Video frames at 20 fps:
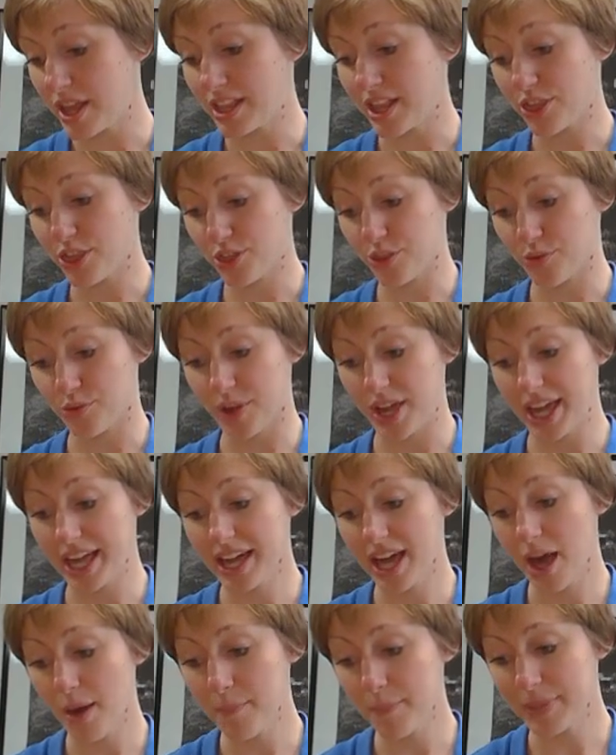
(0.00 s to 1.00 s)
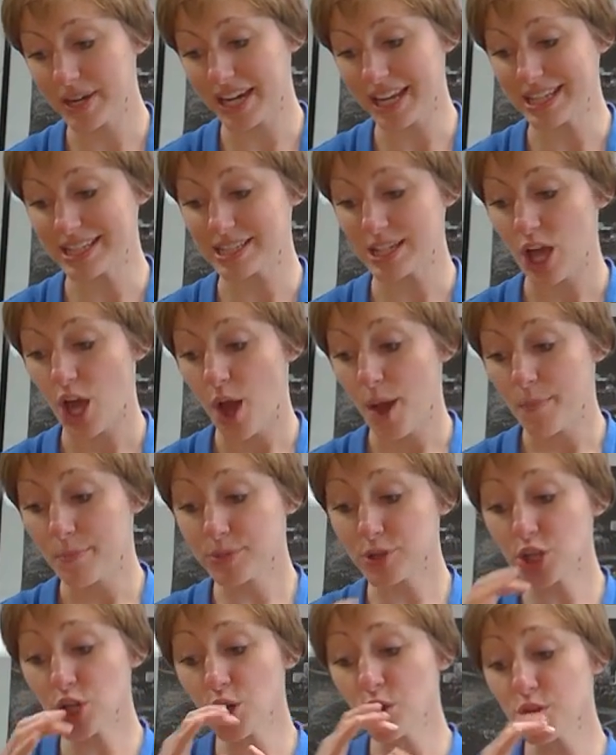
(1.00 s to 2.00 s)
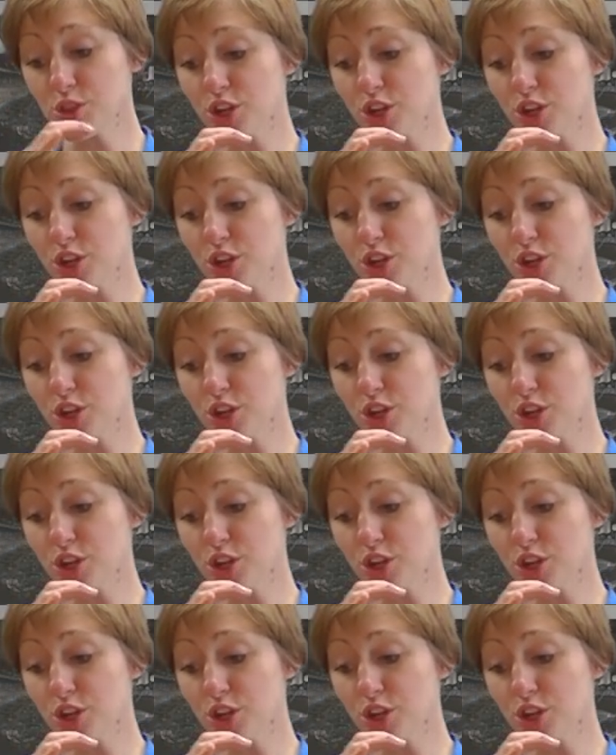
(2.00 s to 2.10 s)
the 3 companies blew